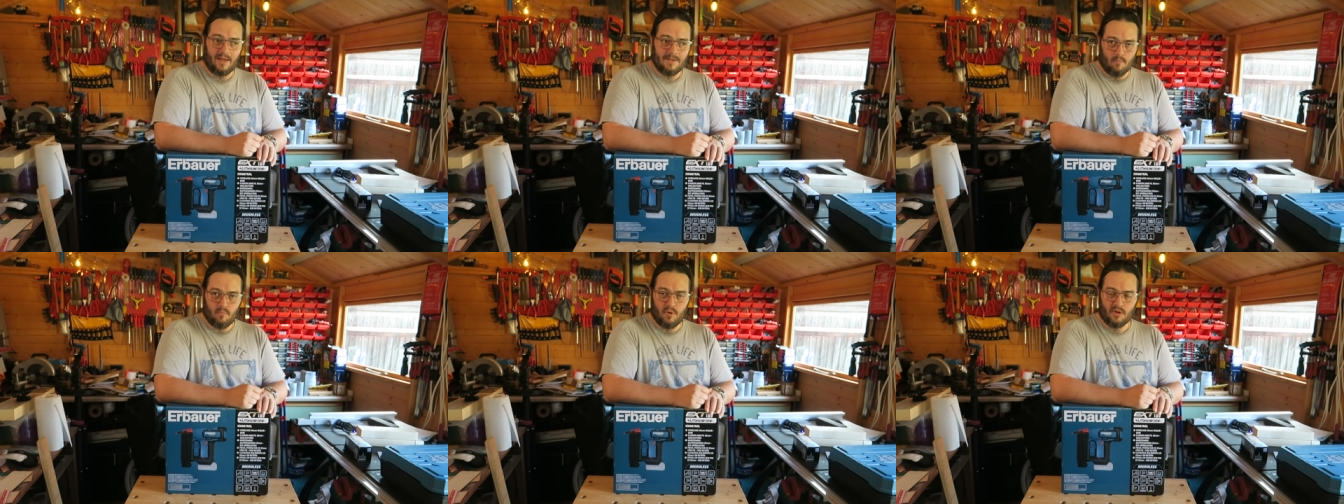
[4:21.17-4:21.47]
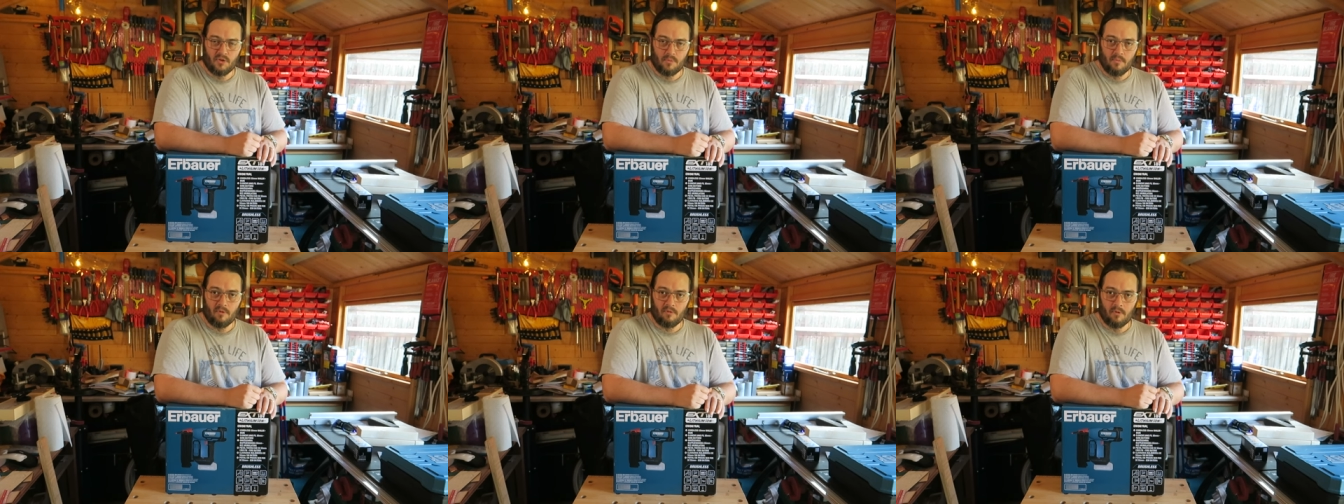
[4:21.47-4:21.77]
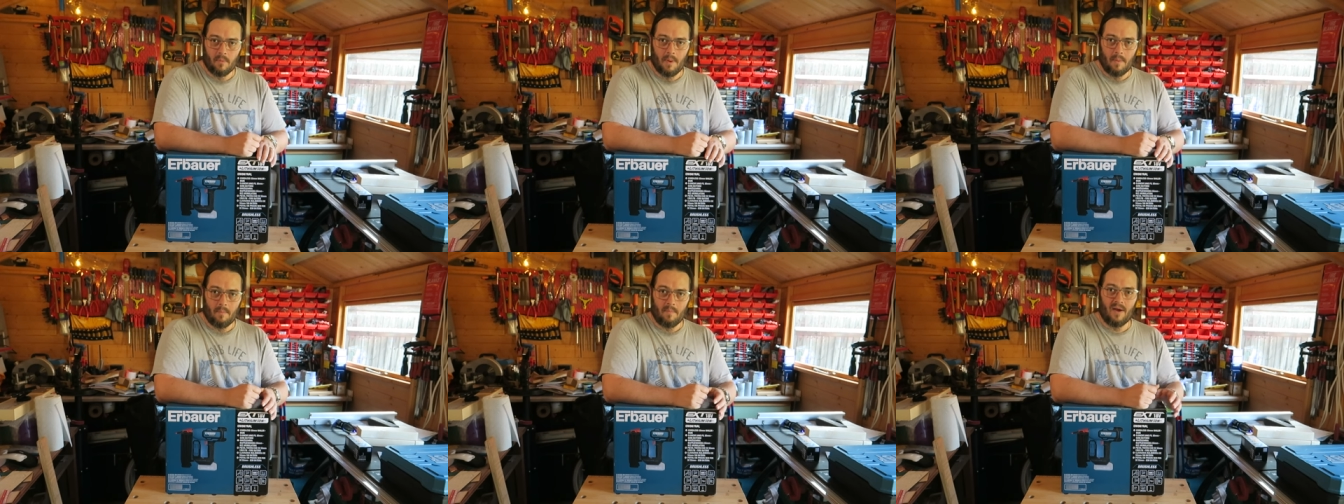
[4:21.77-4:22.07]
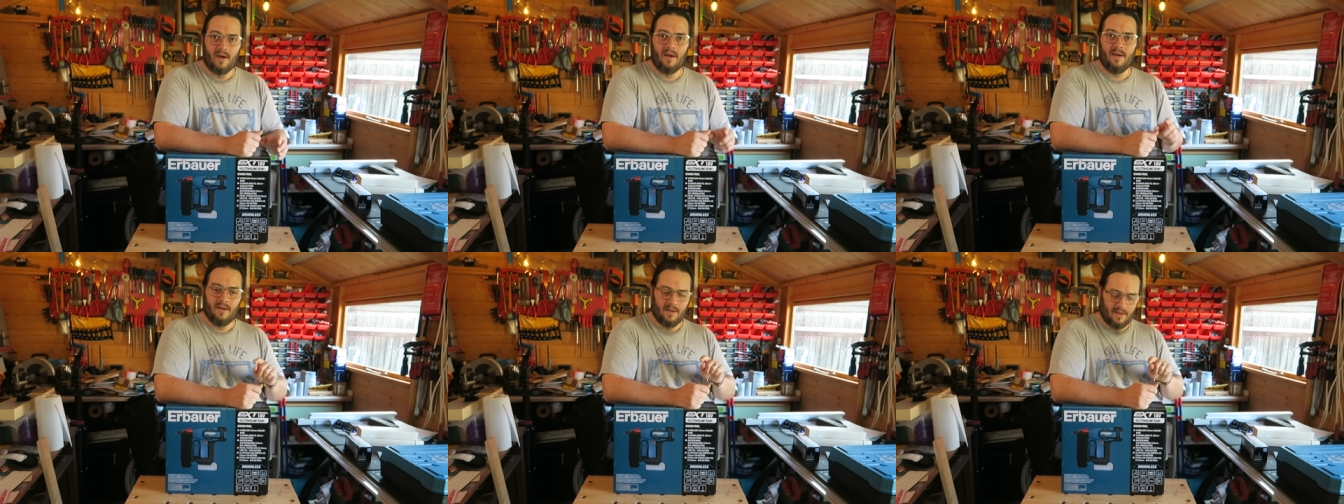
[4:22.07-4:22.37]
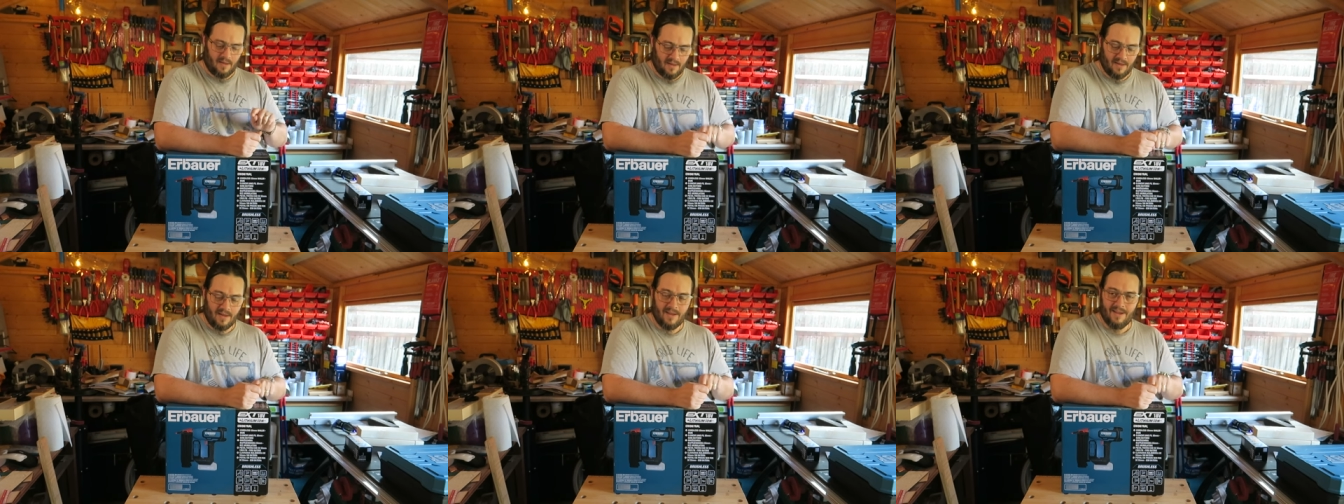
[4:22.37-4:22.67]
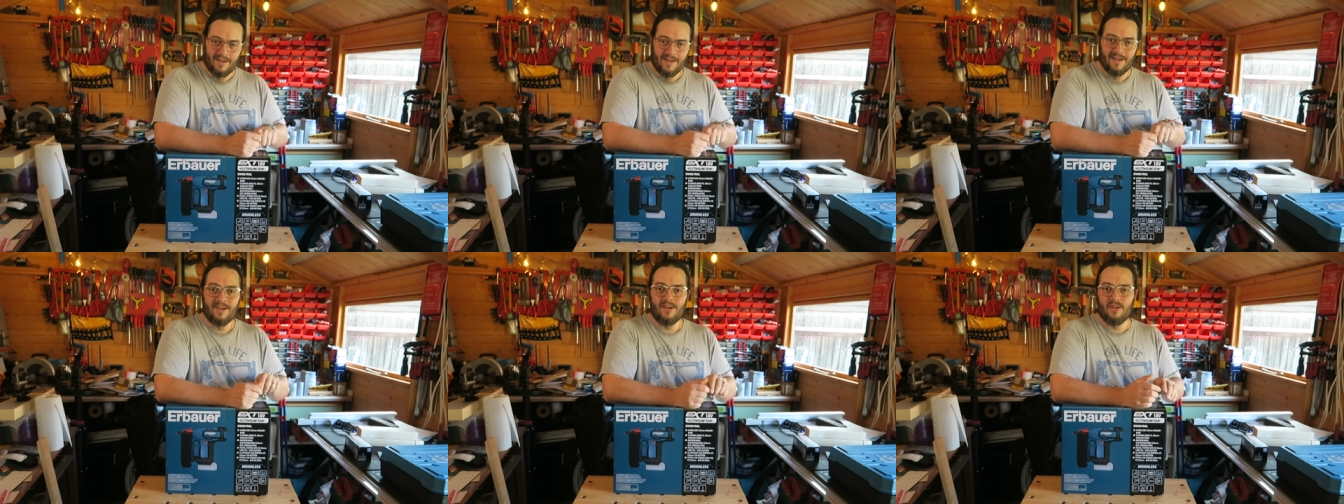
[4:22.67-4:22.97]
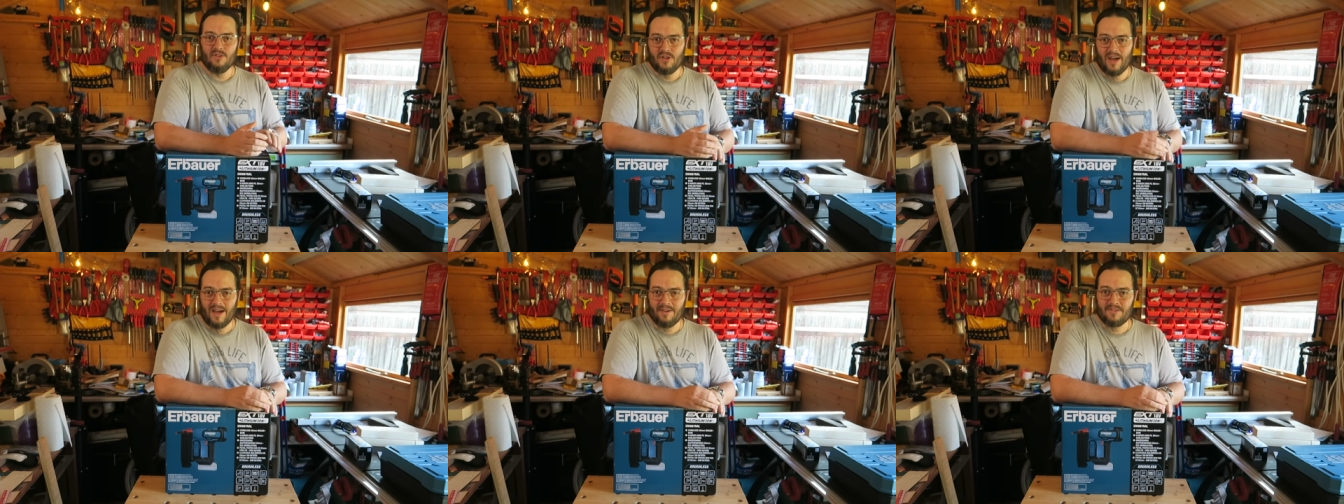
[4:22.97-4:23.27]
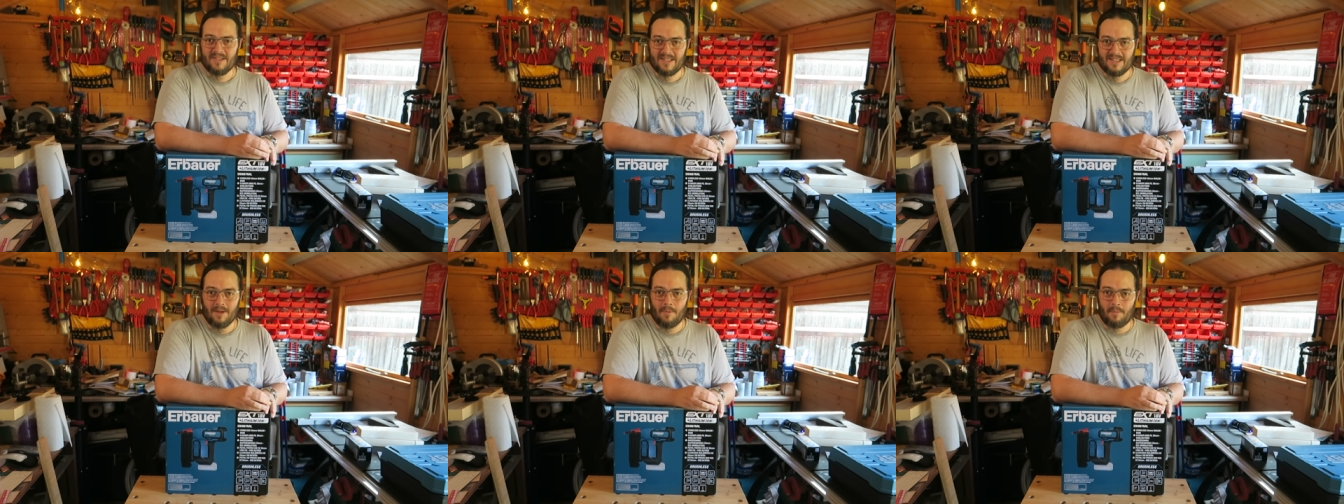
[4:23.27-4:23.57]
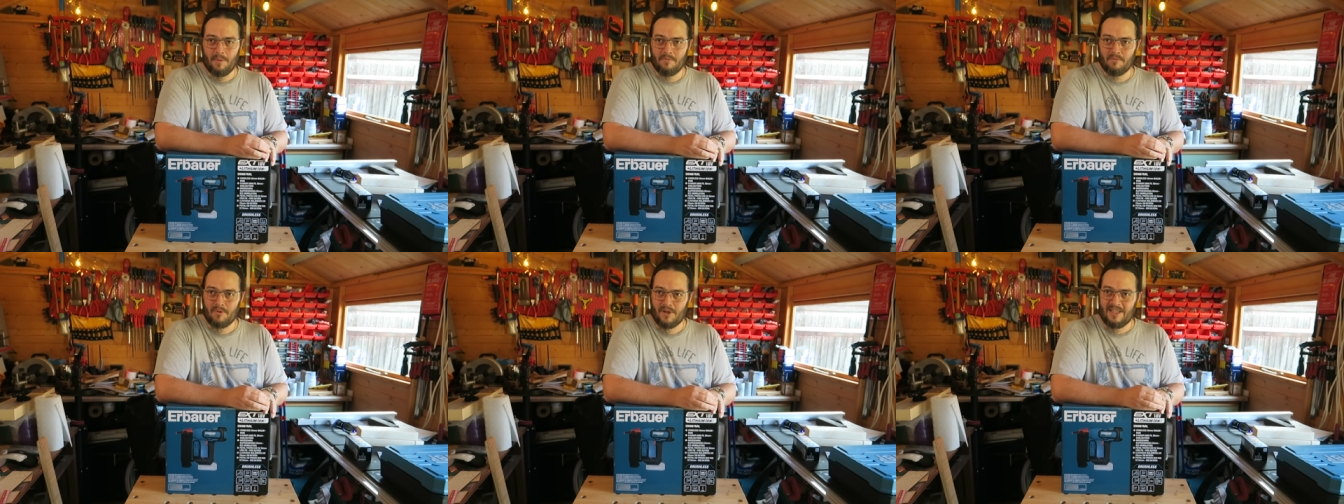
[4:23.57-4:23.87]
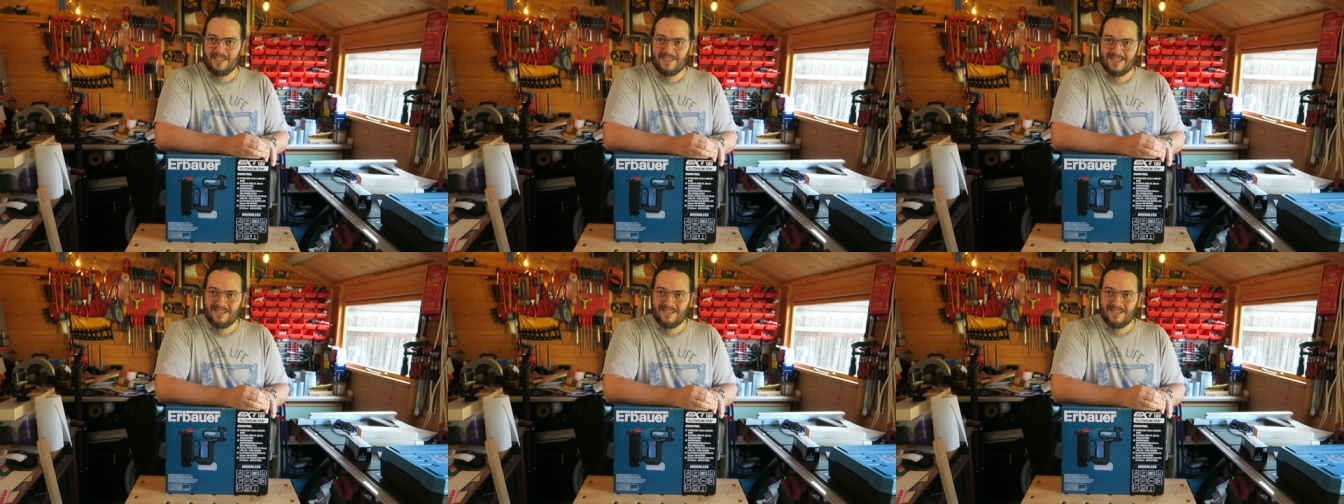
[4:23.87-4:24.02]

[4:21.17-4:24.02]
Impossible, remember, because you have to stop and